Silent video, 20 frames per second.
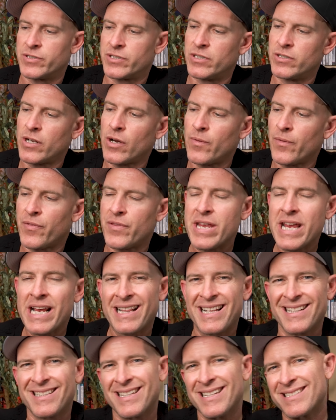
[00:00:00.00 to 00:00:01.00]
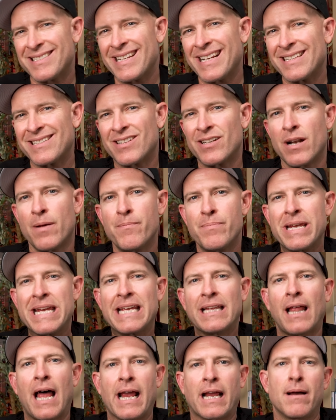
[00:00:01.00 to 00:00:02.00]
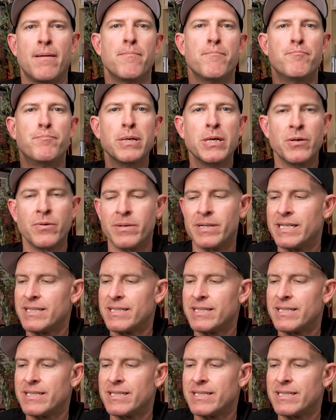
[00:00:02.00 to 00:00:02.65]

So don't think that this thing is gonna be like a boot.